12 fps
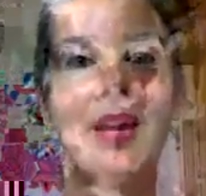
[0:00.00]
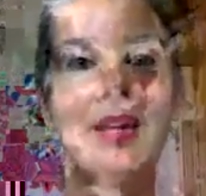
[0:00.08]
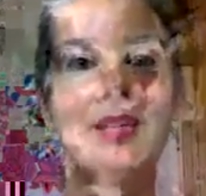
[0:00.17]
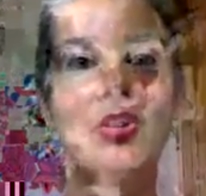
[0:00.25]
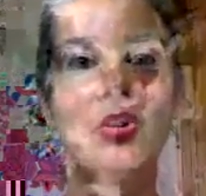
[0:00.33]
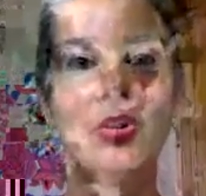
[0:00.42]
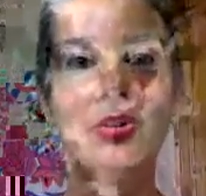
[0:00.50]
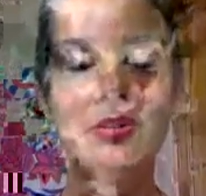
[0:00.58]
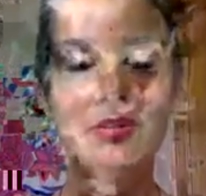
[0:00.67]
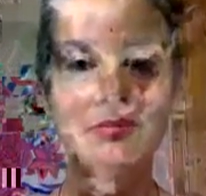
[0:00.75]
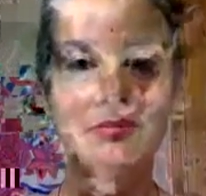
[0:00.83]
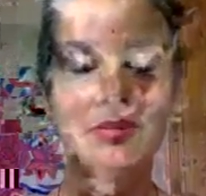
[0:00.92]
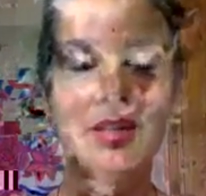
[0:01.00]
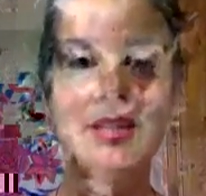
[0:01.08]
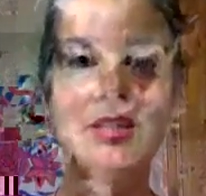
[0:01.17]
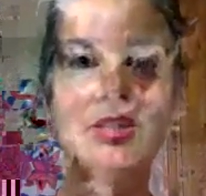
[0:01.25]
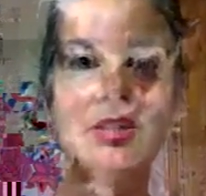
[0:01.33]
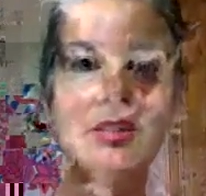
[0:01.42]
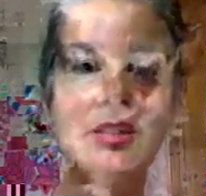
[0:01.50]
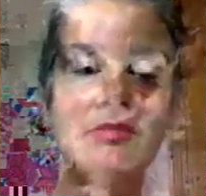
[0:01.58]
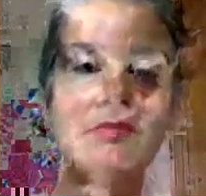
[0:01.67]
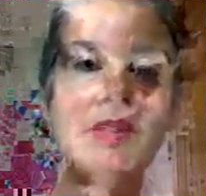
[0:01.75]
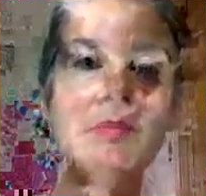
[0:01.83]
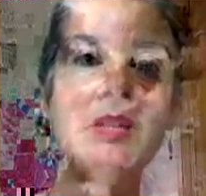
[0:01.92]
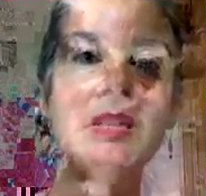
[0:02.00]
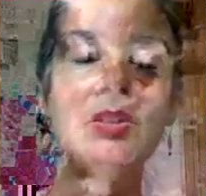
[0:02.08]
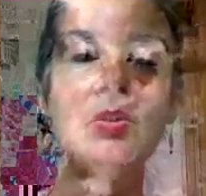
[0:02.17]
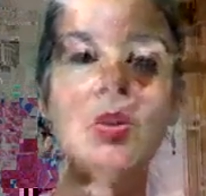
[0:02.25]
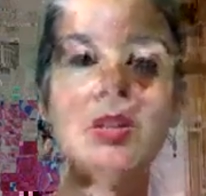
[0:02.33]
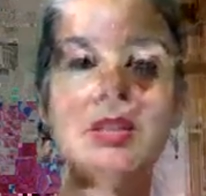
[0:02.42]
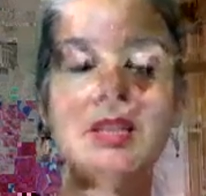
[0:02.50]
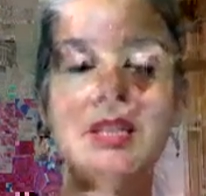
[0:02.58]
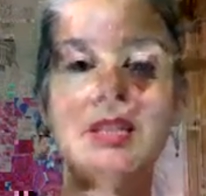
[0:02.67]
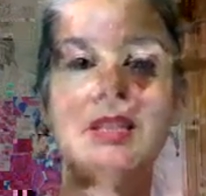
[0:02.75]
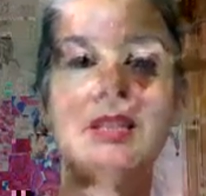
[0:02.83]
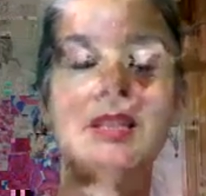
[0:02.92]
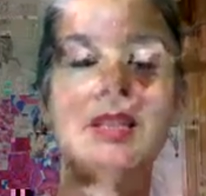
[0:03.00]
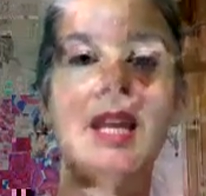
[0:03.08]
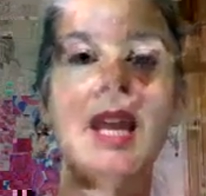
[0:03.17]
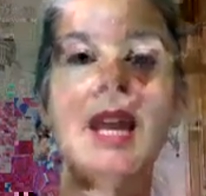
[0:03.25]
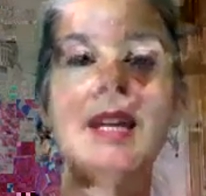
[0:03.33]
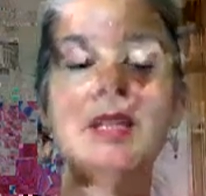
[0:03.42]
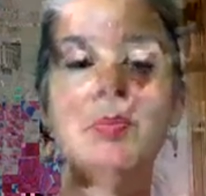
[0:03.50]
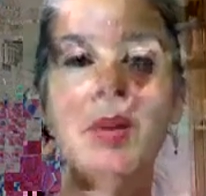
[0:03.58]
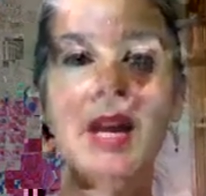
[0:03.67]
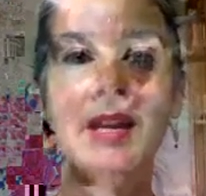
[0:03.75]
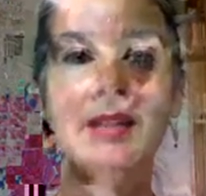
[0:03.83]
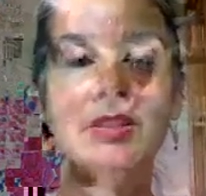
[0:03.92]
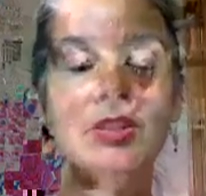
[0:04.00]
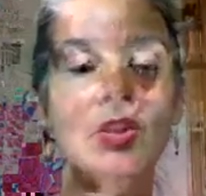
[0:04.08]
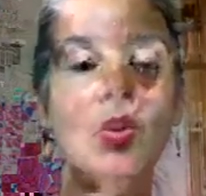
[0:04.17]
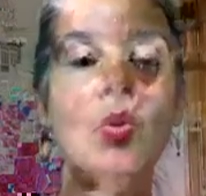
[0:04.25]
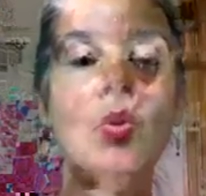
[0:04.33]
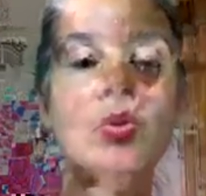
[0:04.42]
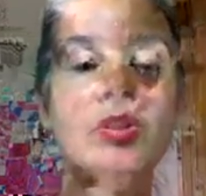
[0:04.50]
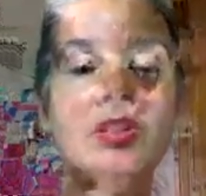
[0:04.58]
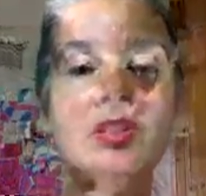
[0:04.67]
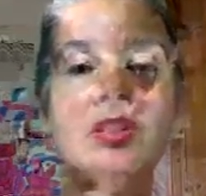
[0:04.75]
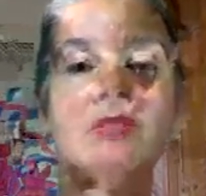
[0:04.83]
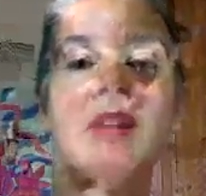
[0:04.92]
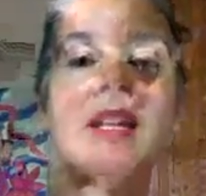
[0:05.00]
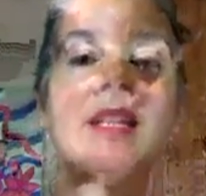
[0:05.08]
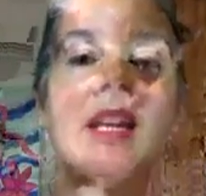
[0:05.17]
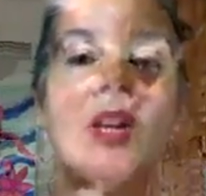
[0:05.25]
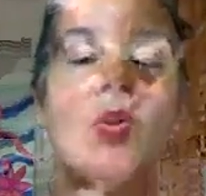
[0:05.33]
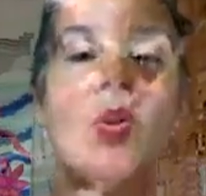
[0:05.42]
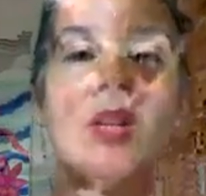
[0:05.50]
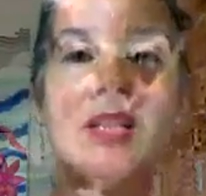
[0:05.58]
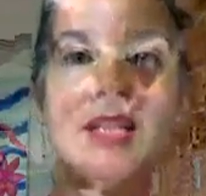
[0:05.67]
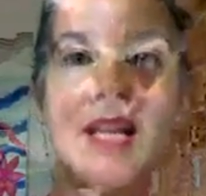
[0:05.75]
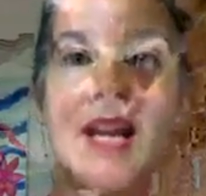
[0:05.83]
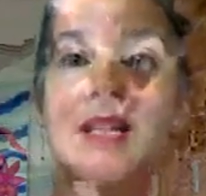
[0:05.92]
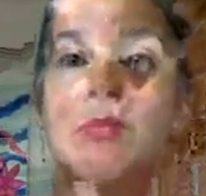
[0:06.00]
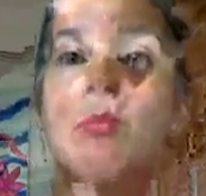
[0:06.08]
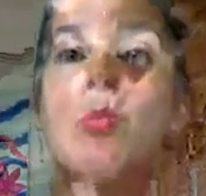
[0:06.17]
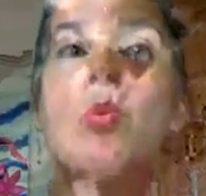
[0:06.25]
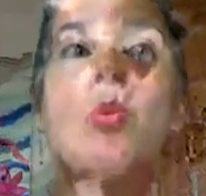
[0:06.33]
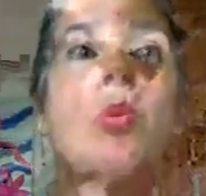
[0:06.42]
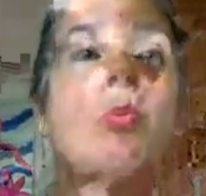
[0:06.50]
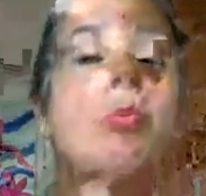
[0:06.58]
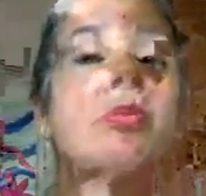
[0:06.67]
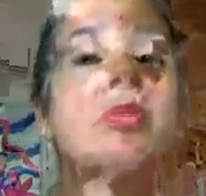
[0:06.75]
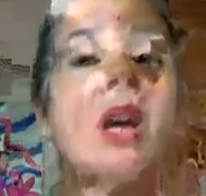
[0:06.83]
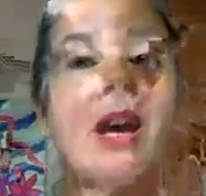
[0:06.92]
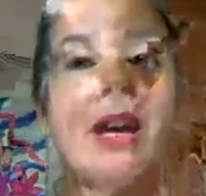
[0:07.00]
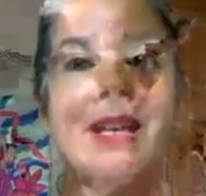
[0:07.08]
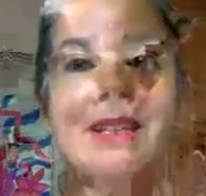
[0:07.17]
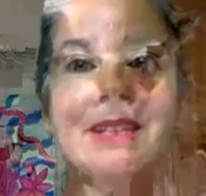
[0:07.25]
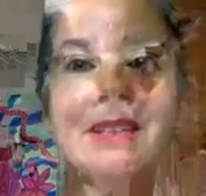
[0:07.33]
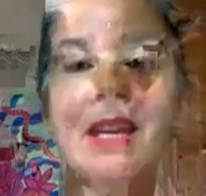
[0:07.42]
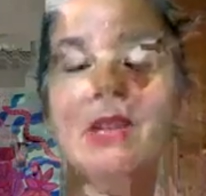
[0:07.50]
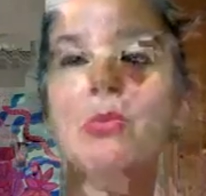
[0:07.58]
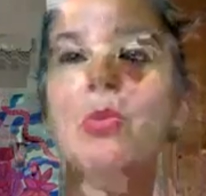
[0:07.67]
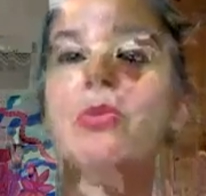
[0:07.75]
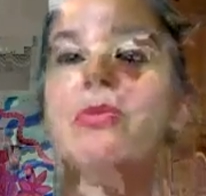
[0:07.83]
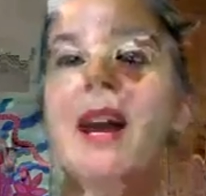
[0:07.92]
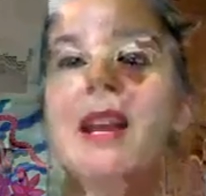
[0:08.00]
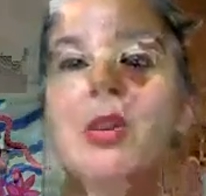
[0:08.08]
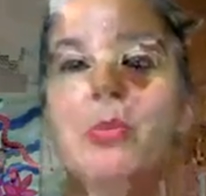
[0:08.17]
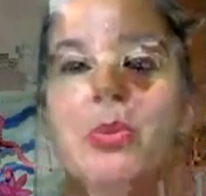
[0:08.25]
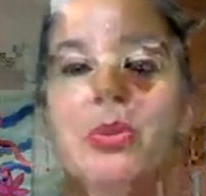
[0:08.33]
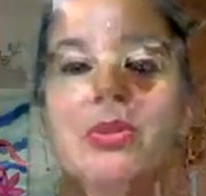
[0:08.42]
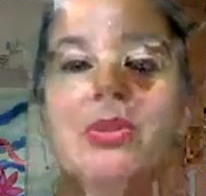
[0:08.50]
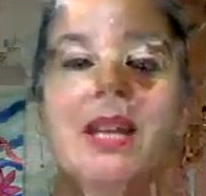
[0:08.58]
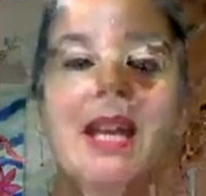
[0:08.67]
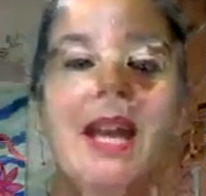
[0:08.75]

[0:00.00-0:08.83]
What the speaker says: as good and certain feminine qualities as bad, or certain masculine qualities as more prized and more valuable,